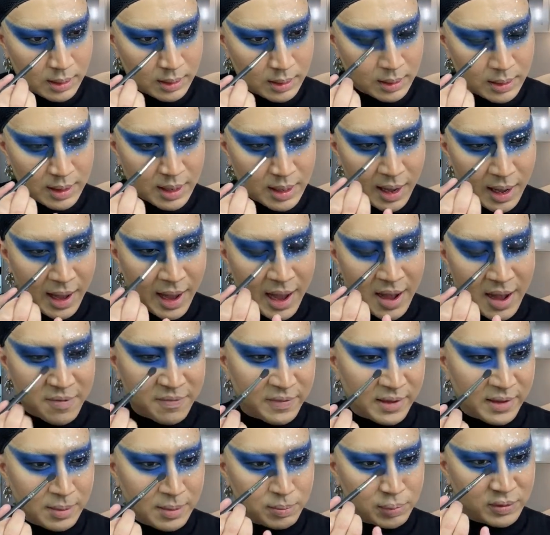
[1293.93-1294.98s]
yeah,
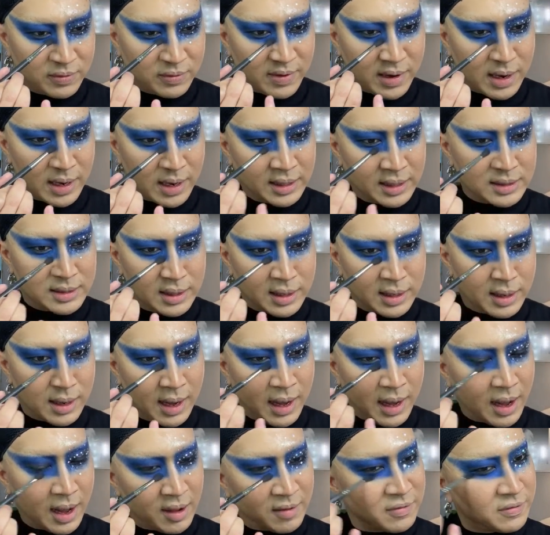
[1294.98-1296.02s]
half improvised and
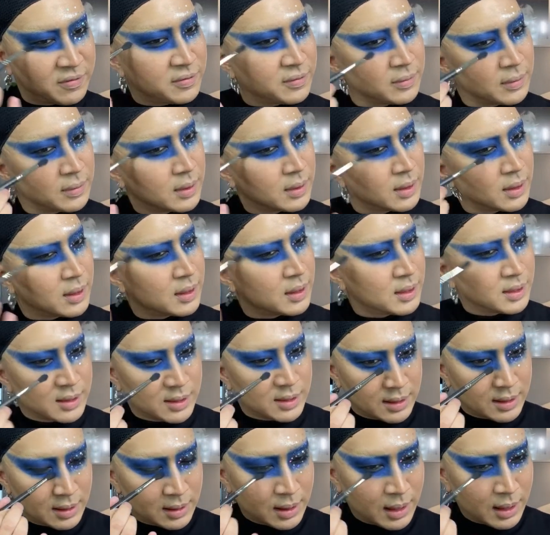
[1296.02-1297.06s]
half
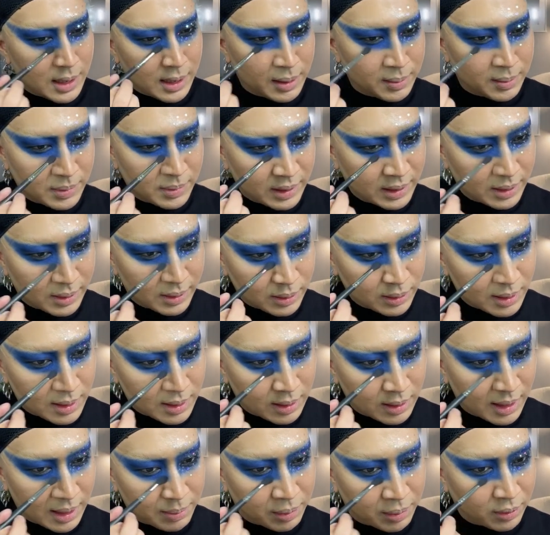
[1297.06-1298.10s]
like a
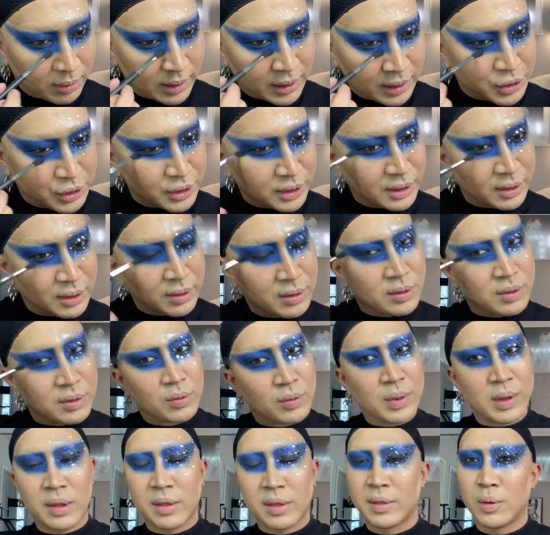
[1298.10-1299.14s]
collaboration
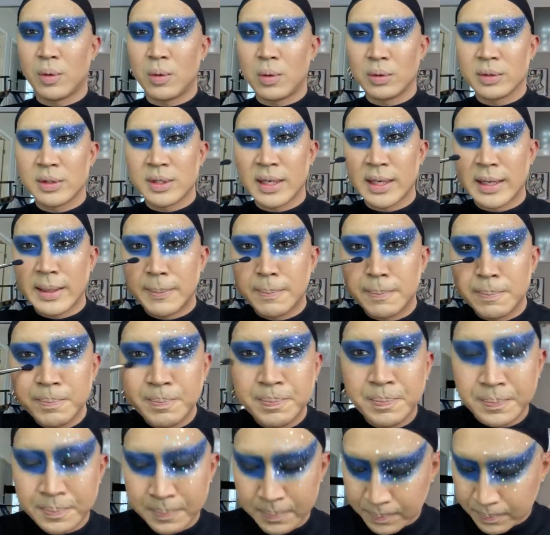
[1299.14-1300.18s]
with the whole team.
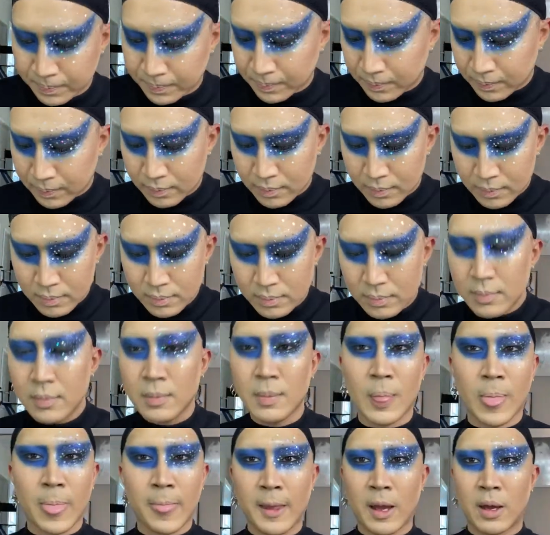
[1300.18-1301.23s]

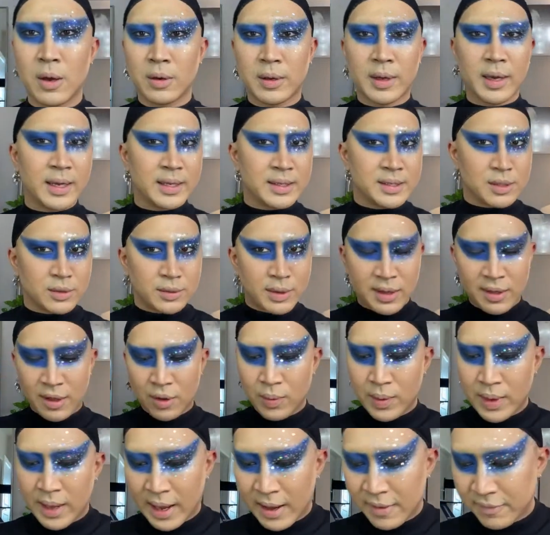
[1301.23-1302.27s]
Okay, so now that
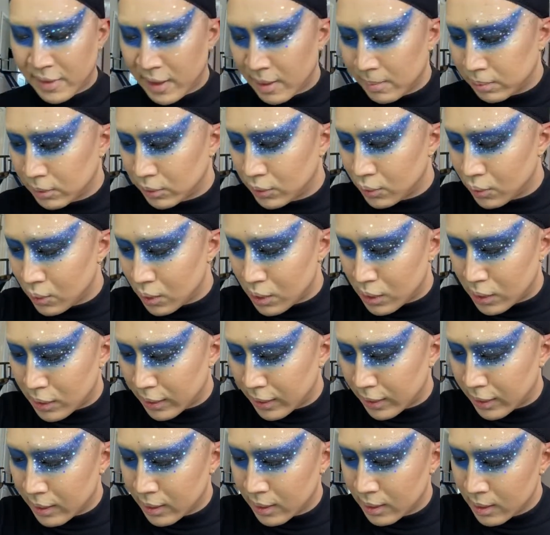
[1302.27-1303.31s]
we have that blue
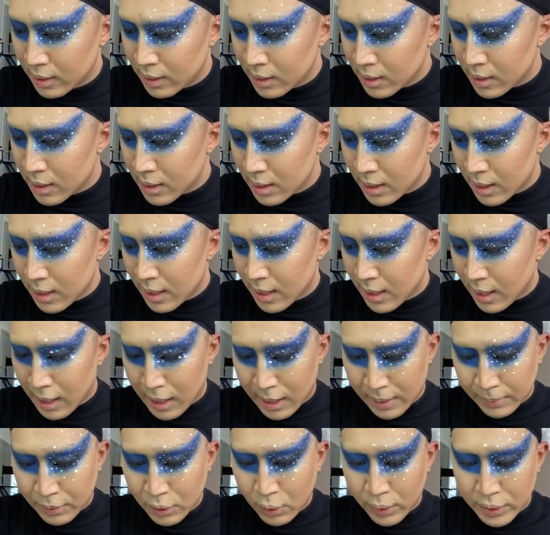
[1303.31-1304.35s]
on,
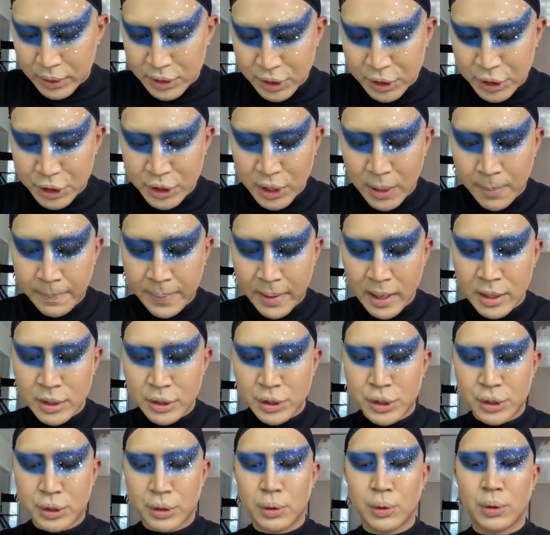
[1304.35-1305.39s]
I'm going to jump
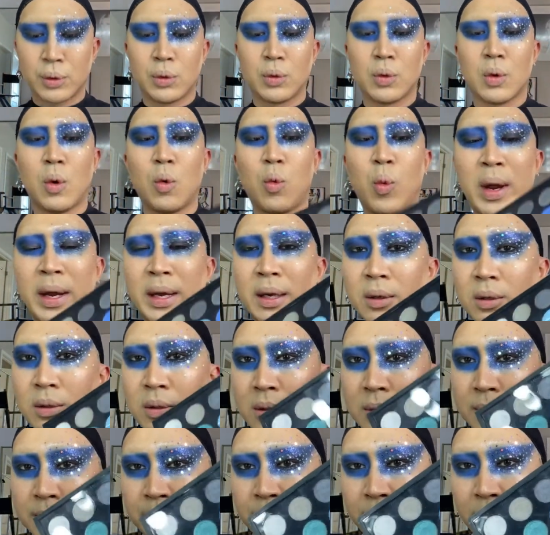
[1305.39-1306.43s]
into
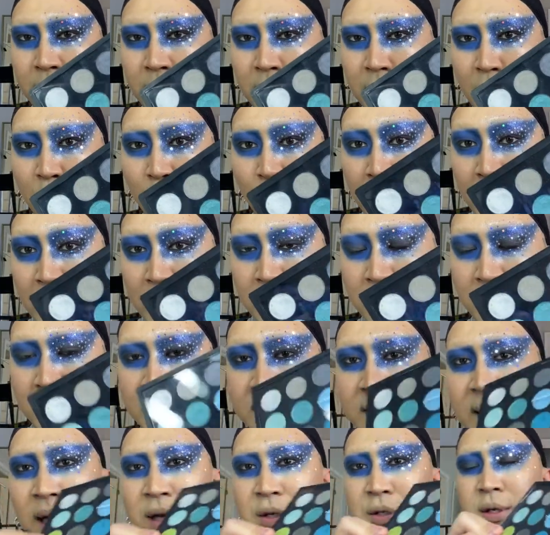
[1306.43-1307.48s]
Winkle. Now Winkle is
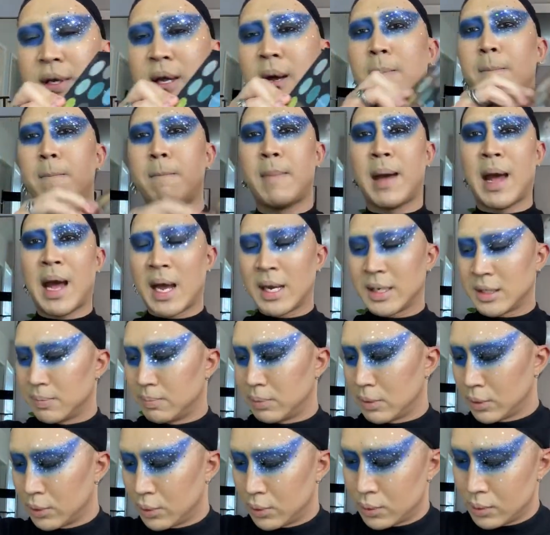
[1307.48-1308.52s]
actually a matte
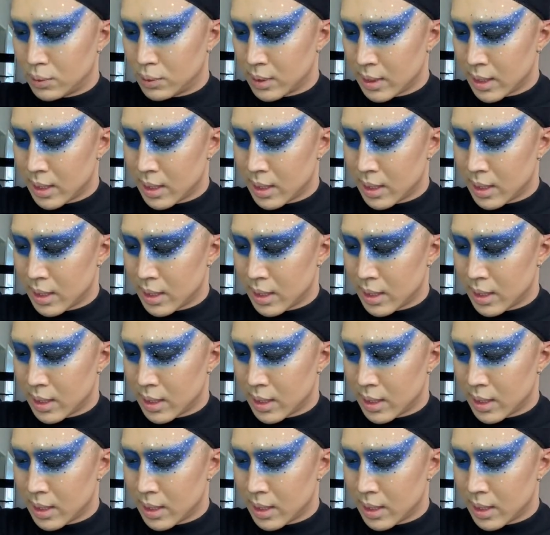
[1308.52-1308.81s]
blue.